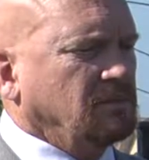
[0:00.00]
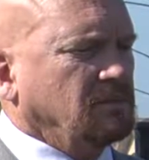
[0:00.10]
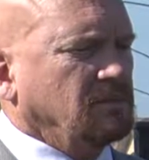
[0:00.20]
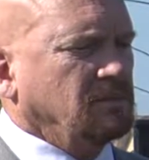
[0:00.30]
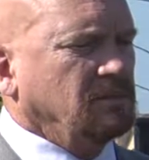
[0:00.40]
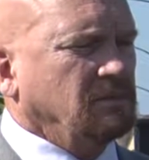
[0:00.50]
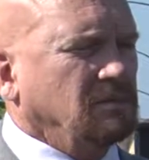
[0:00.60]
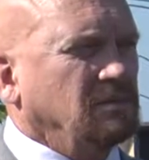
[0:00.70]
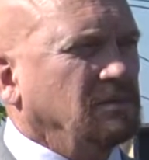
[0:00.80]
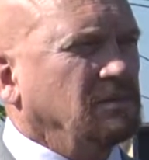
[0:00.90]

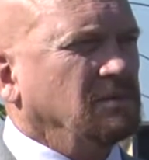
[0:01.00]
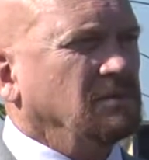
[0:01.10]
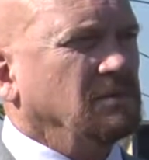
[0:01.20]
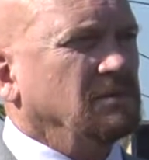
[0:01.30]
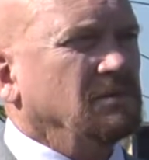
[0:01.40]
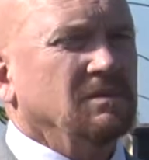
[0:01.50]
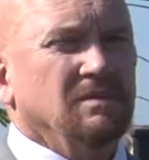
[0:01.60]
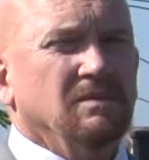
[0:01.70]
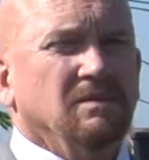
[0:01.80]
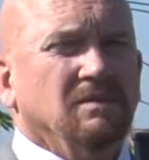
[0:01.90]

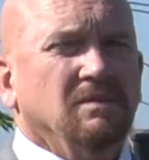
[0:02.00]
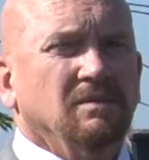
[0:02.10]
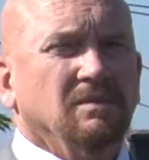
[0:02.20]
[no speech]